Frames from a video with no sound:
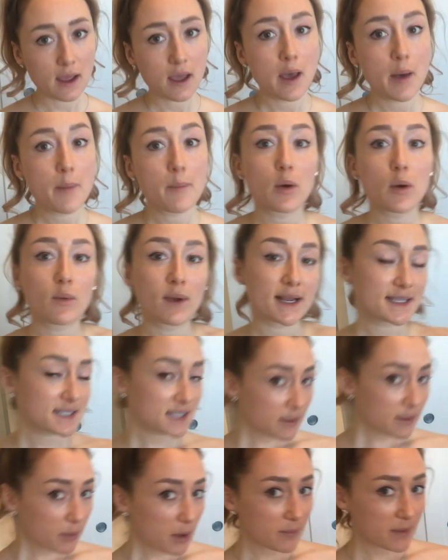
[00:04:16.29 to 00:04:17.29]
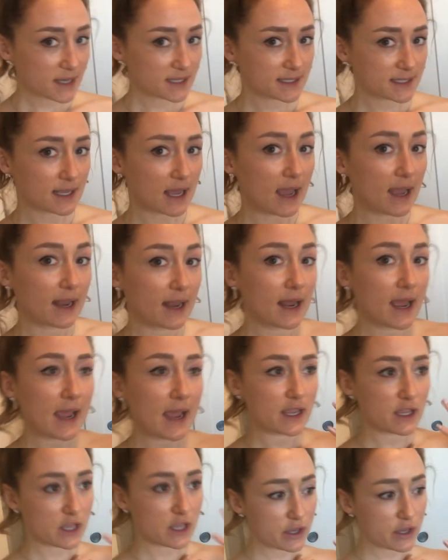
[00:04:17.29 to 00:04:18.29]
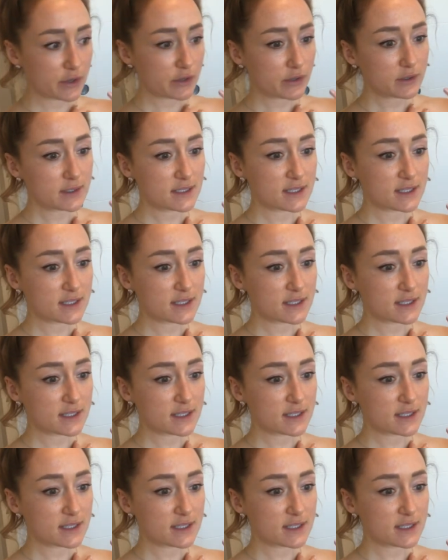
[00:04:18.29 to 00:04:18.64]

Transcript: But when I sleep on my side, I use